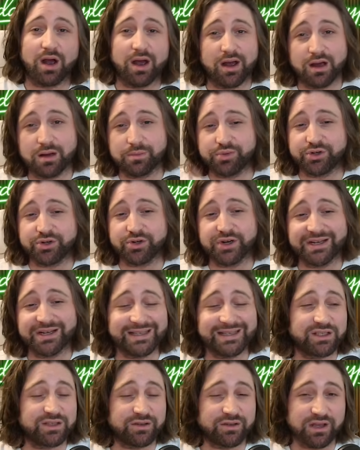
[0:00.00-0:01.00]
uptrend
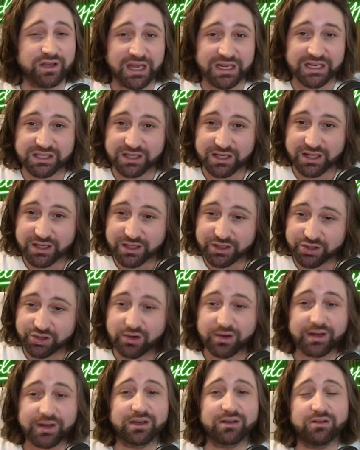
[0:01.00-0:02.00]
into the ascending
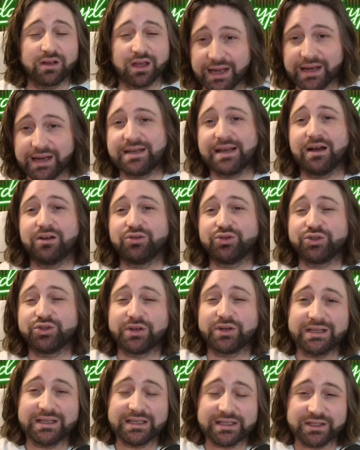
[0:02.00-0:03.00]
triangle and a
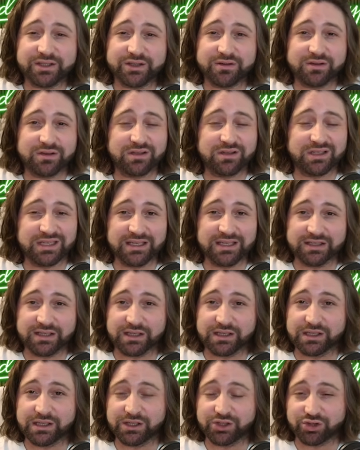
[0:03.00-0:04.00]
downtrend into the
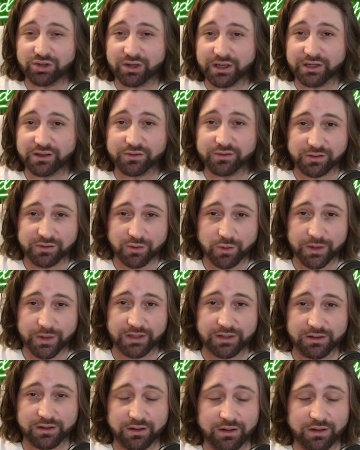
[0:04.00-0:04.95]
descending triangle squeeze.